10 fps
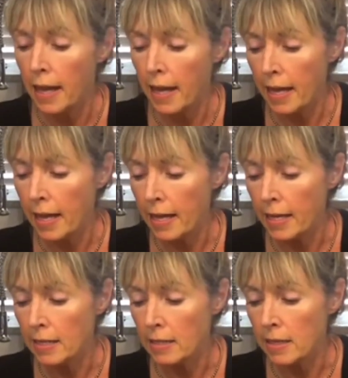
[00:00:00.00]

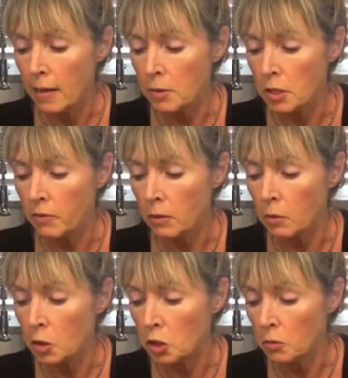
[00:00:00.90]
And I'm serving it
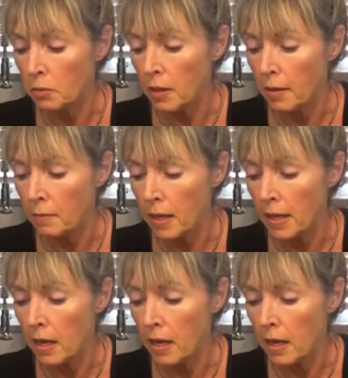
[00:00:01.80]
with June plum,